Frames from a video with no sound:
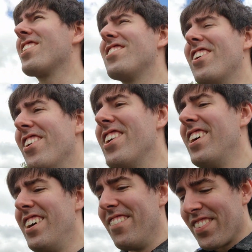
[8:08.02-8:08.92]
this road.
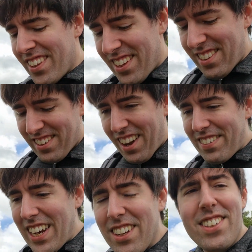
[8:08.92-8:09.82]
I'll be
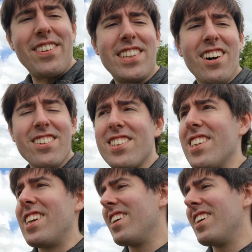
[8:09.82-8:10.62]
down to my socks.